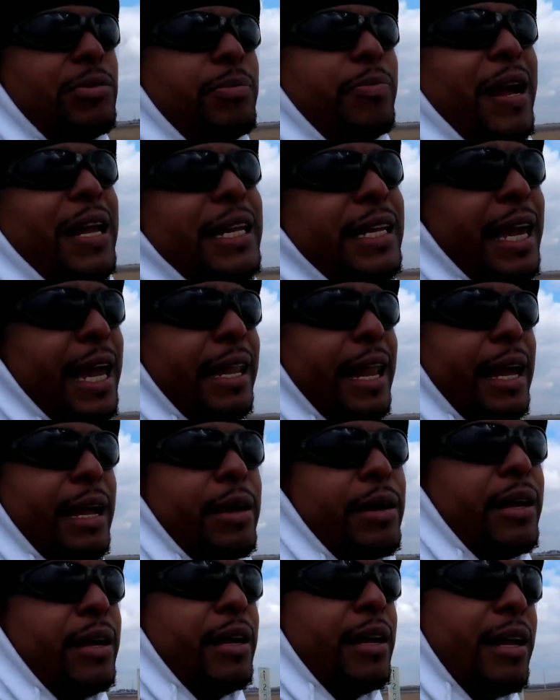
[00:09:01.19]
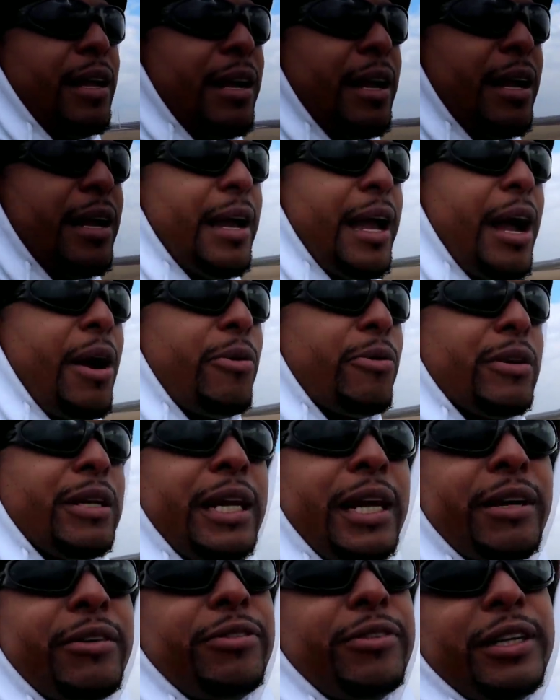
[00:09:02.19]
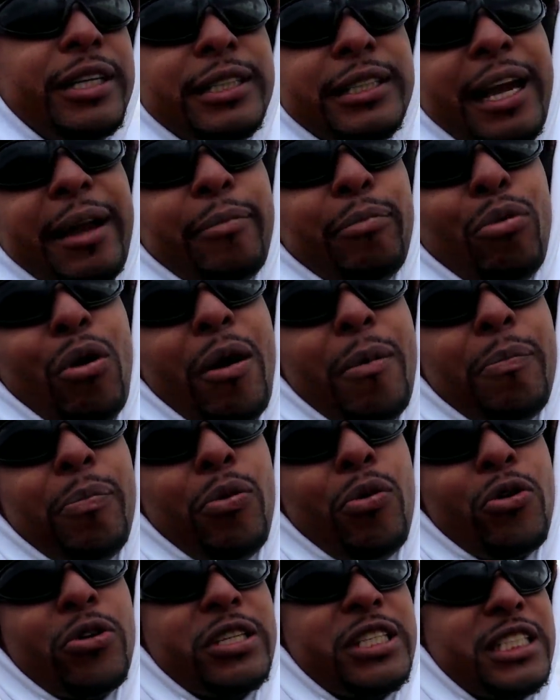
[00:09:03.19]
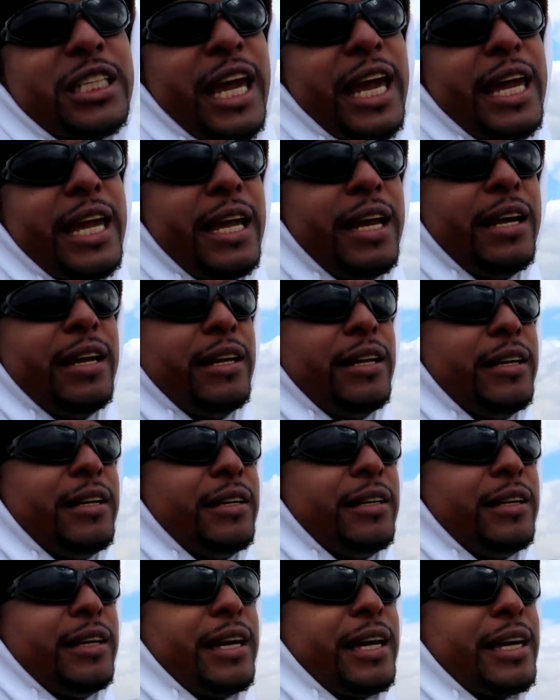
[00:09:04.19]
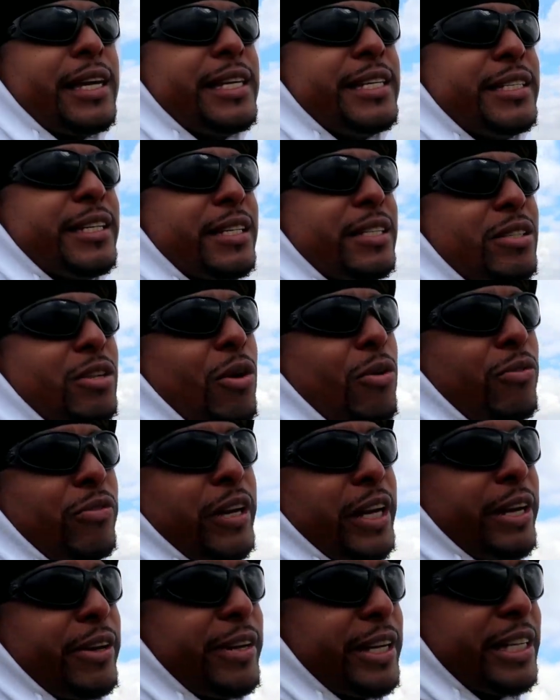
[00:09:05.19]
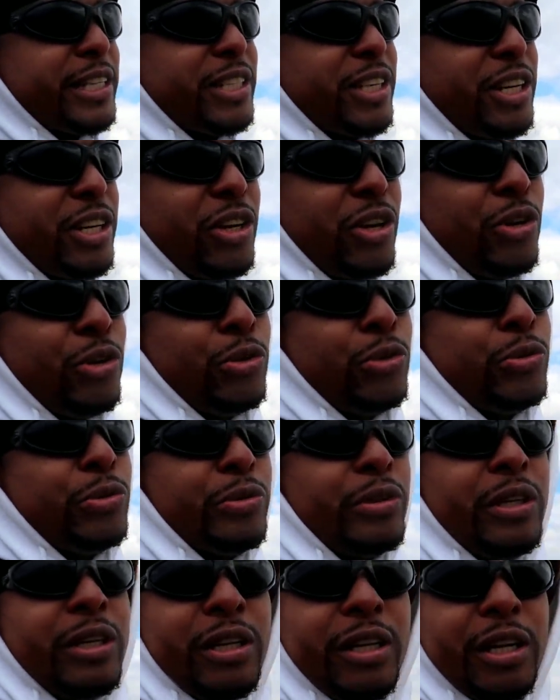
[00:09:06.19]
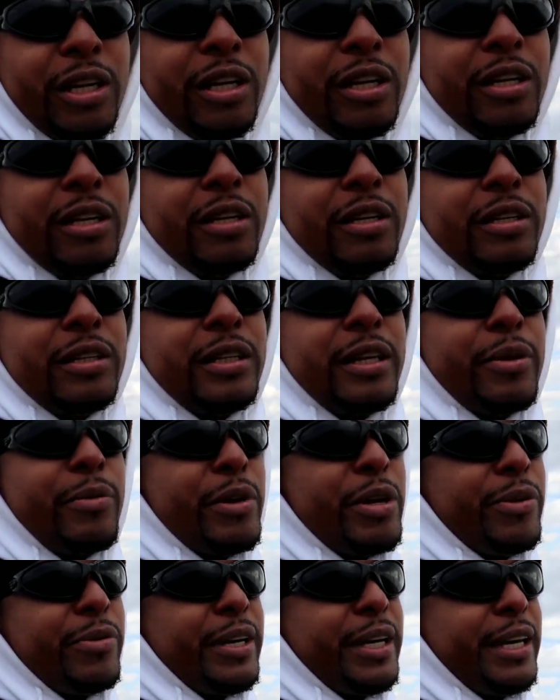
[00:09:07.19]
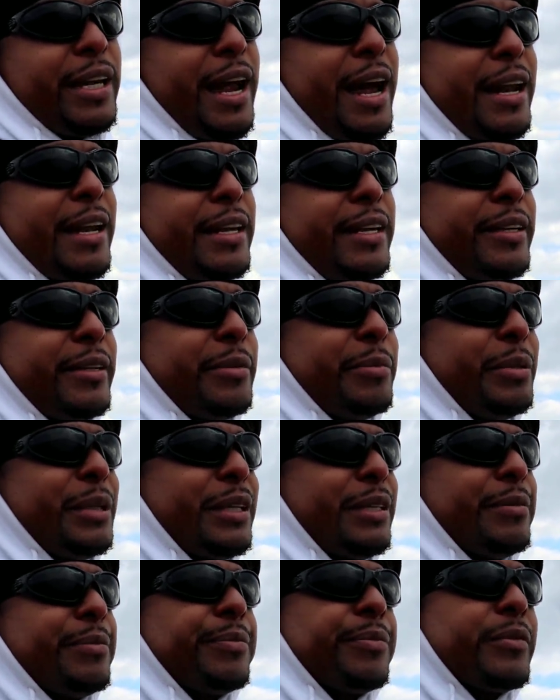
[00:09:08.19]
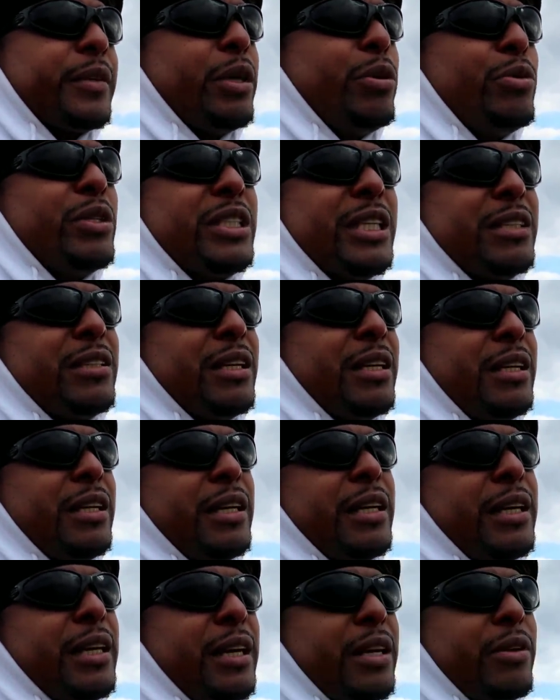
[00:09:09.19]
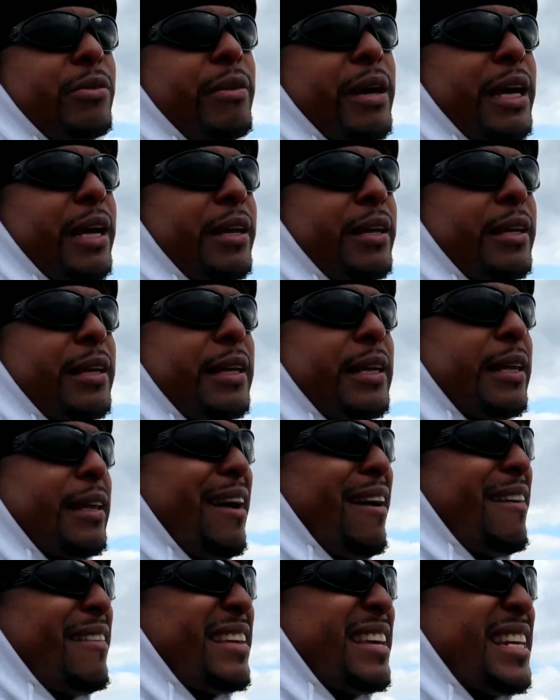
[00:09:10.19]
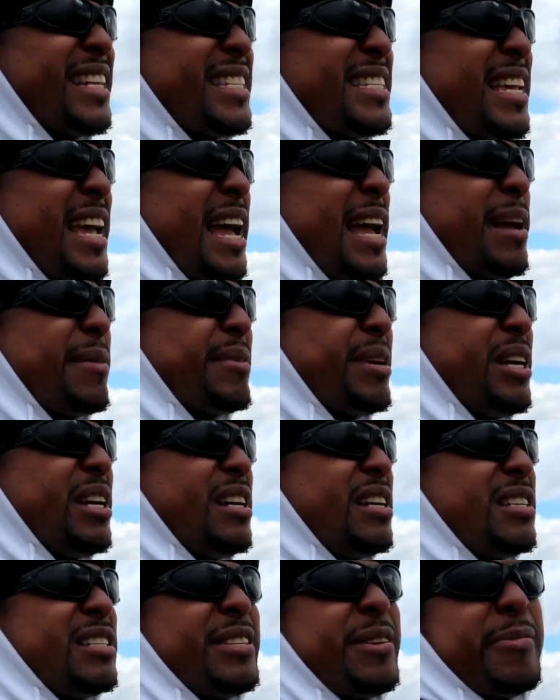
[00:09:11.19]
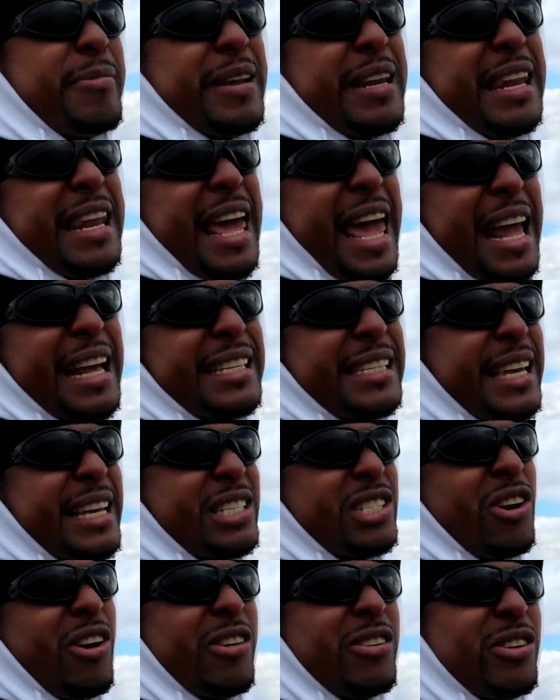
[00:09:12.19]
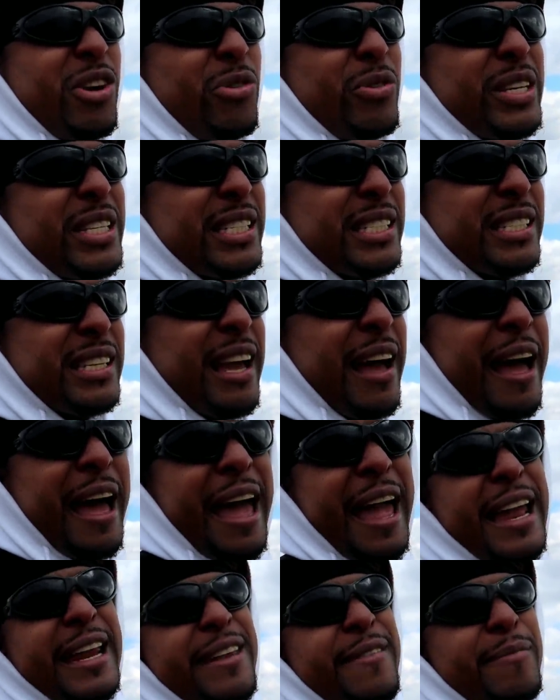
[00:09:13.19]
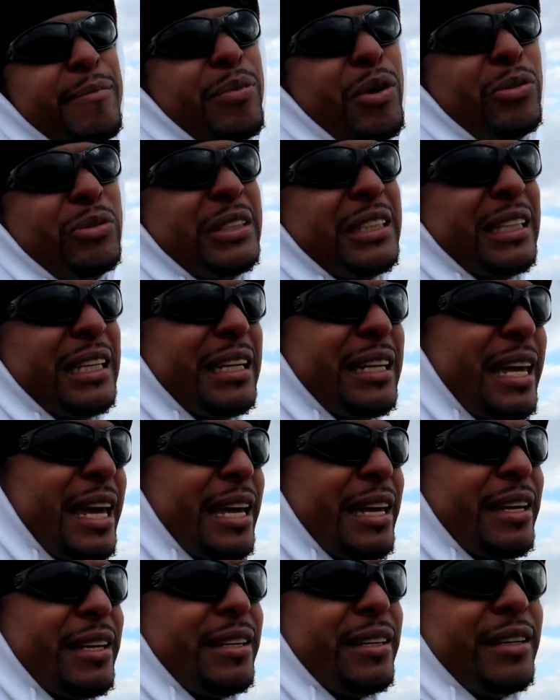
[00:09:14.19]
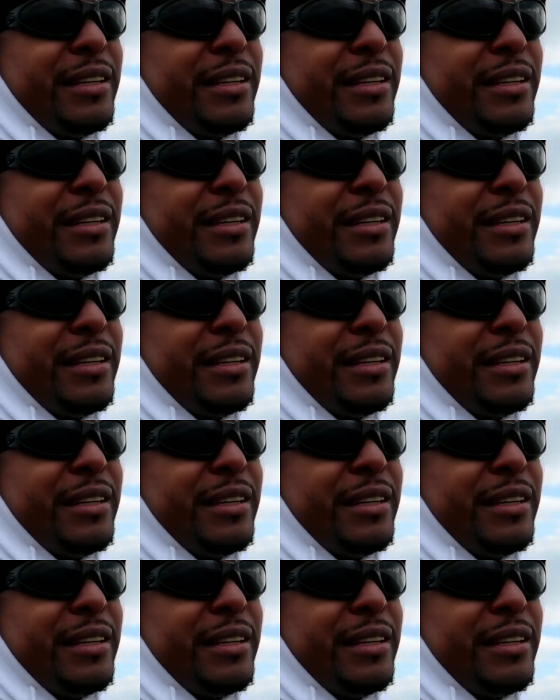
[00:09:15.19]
We probably got like an hour left because I brought poor Jay and he's just over there in his cocoon. Then we're gonna get out of here, but it was just a good getaway to get I needed time to relax. As y'all notice, I ain't even posting today.